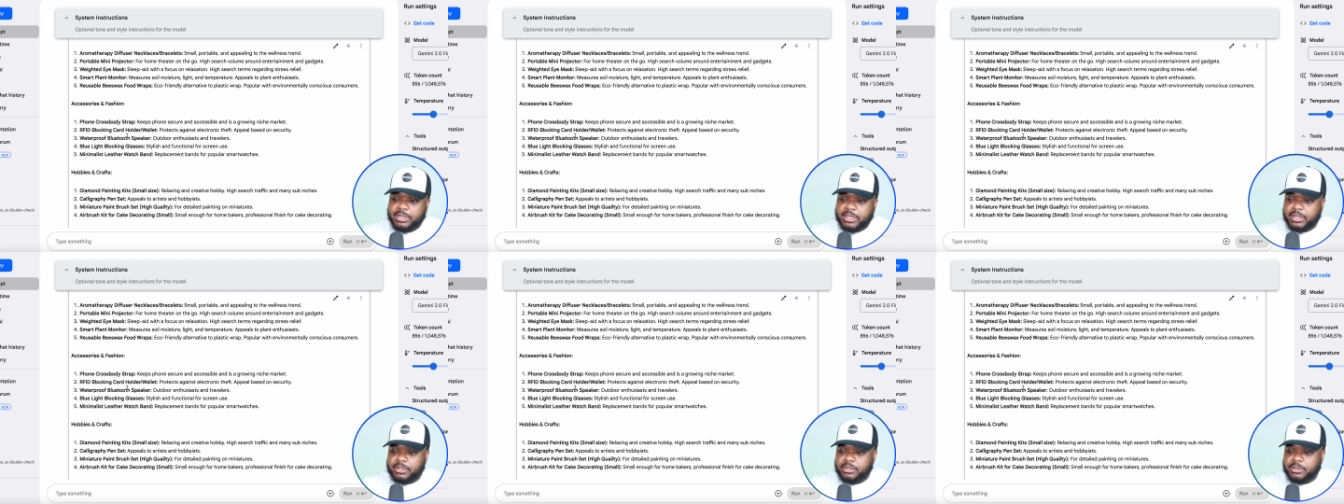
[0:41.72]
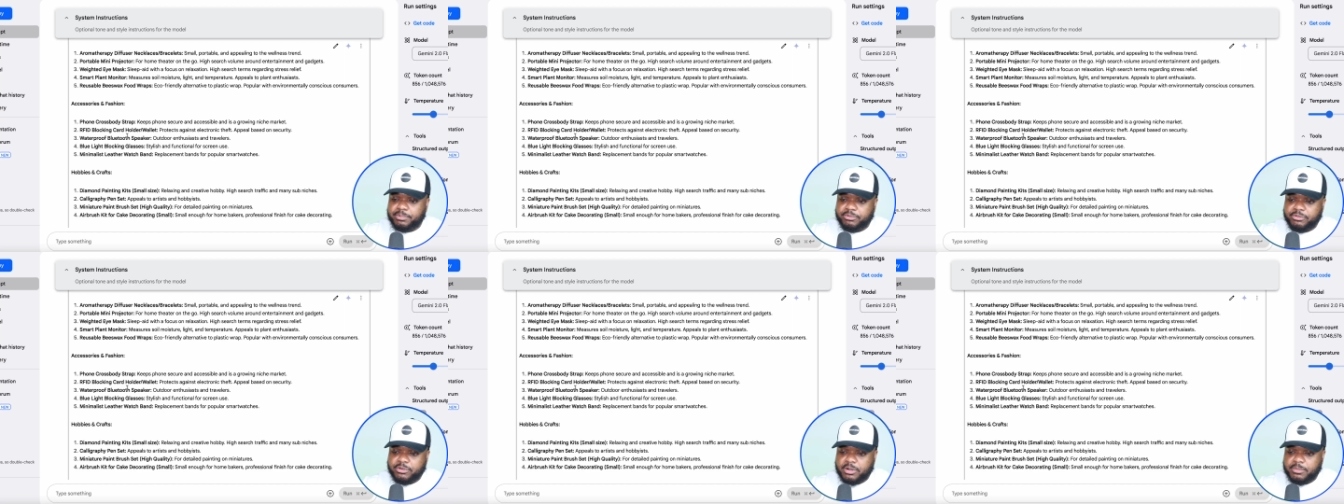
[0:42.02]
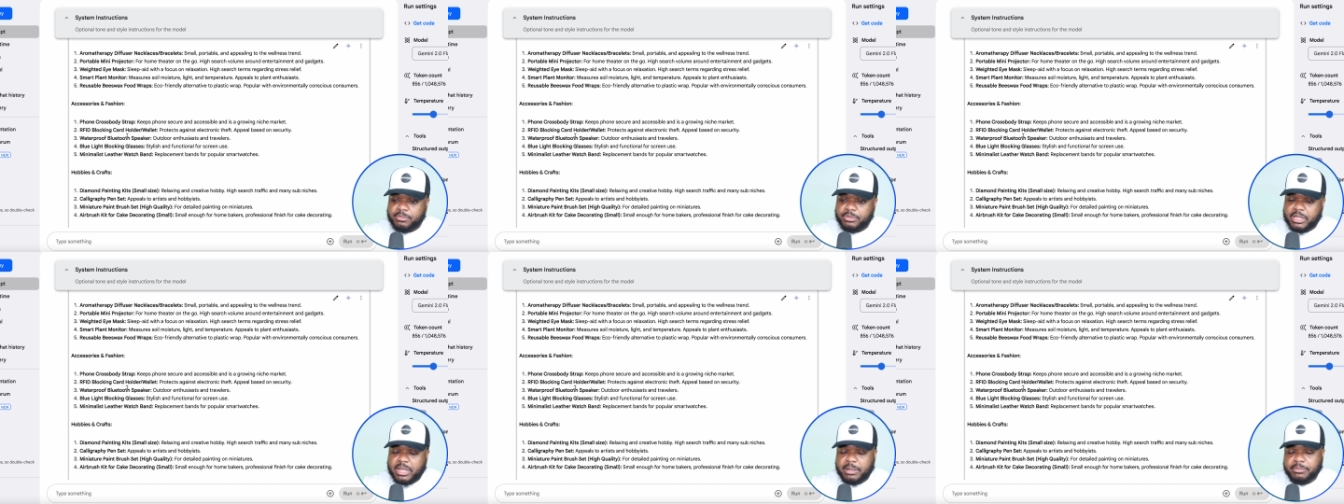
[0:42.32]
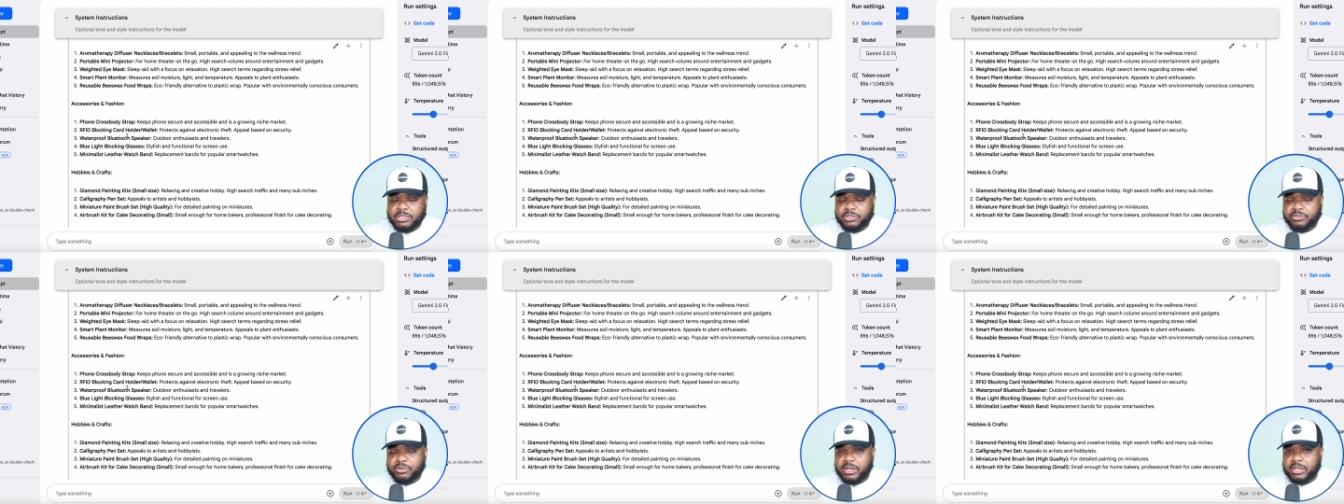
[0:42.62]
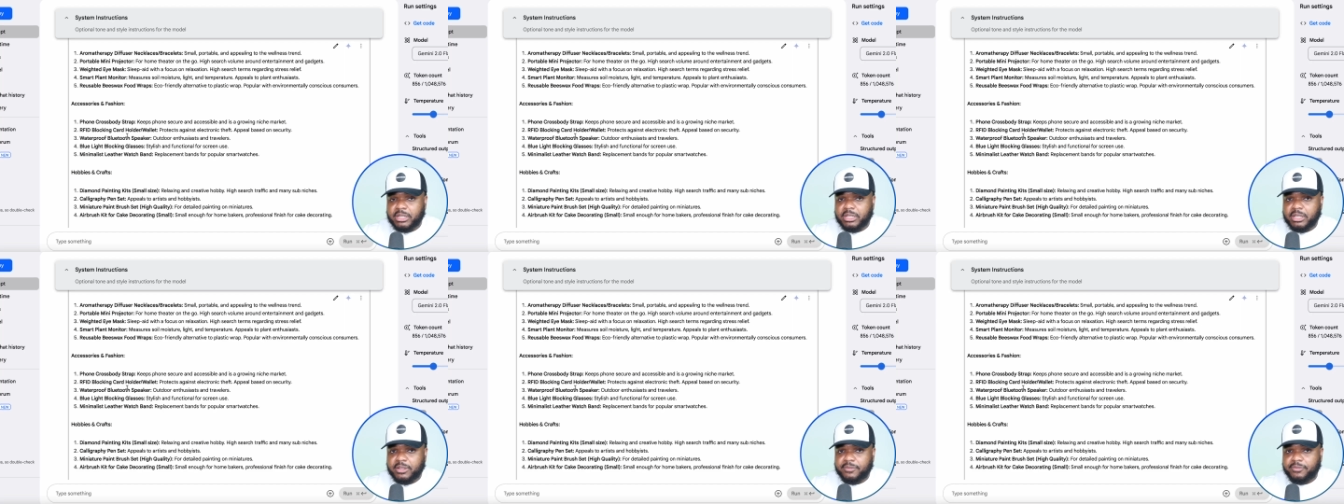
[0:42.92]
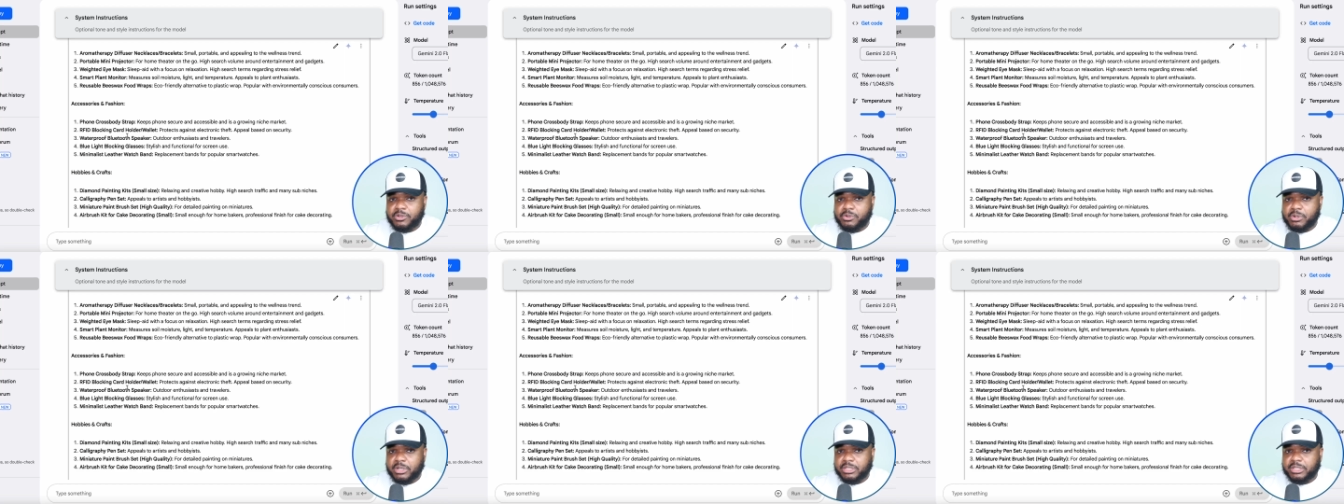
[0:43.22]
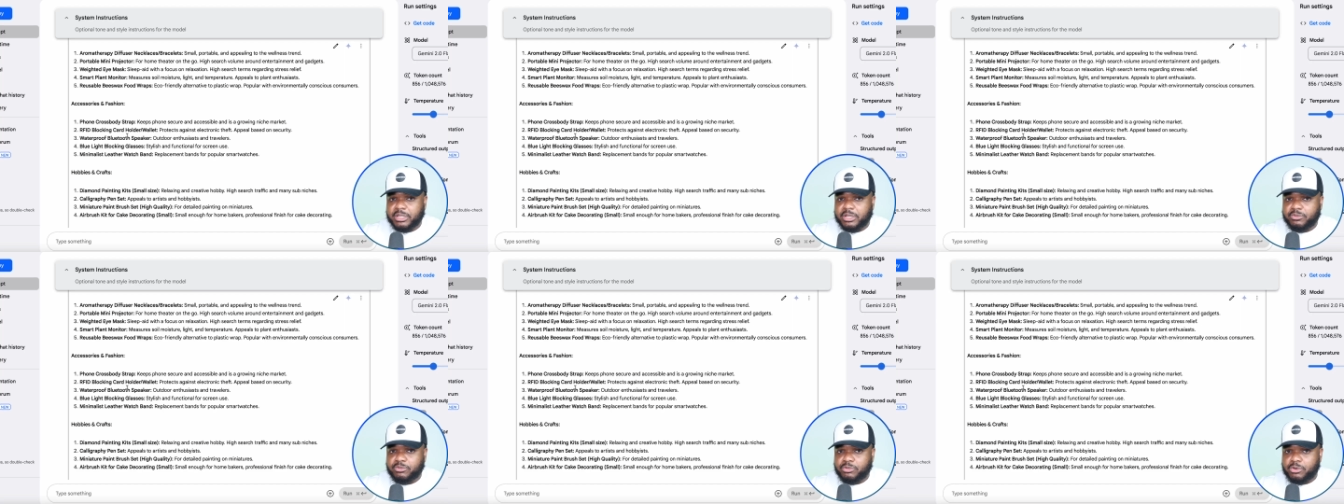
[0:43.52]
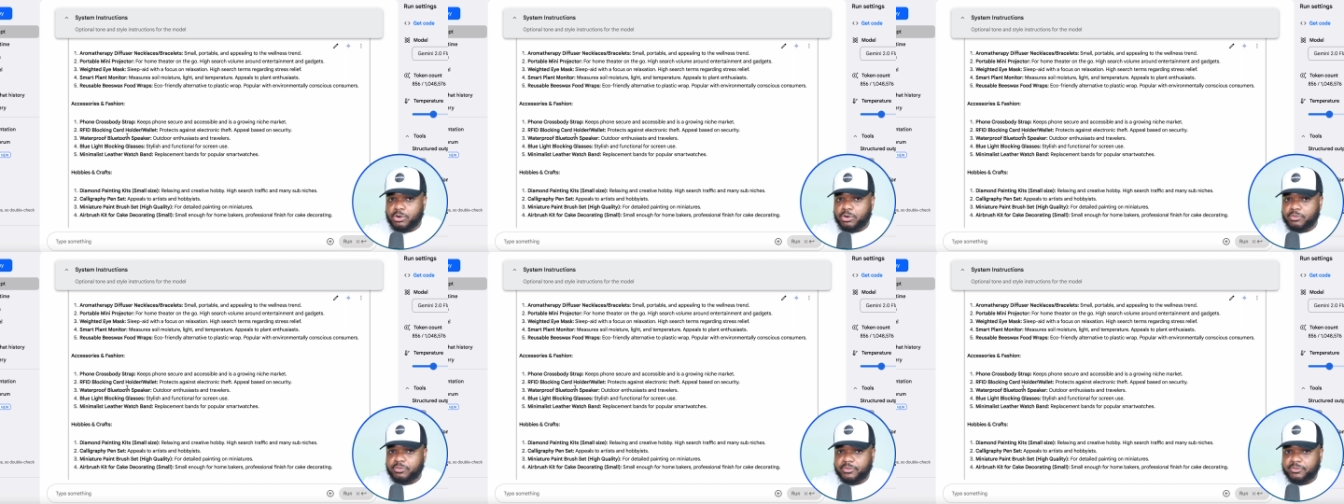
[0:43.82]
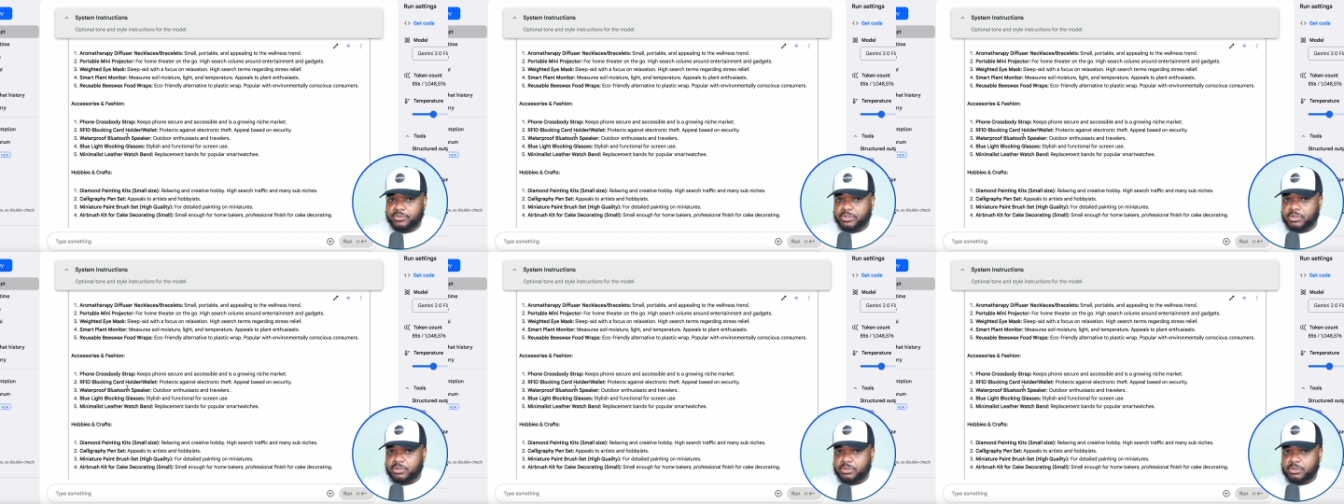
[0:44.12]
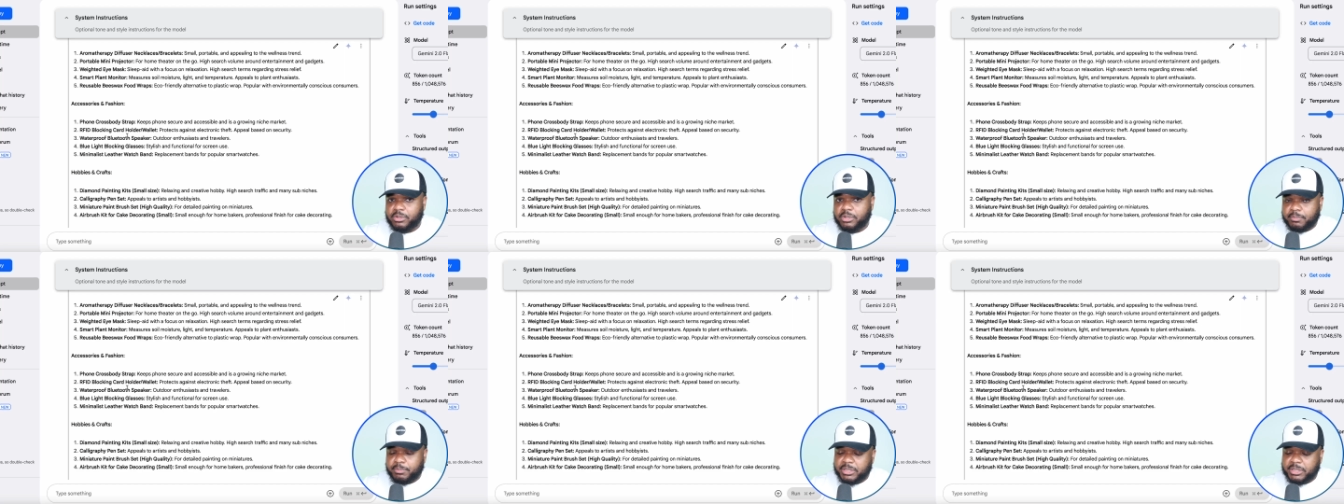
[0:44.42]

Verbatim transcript: it in the prompt. I'm just trying to give you a general overview,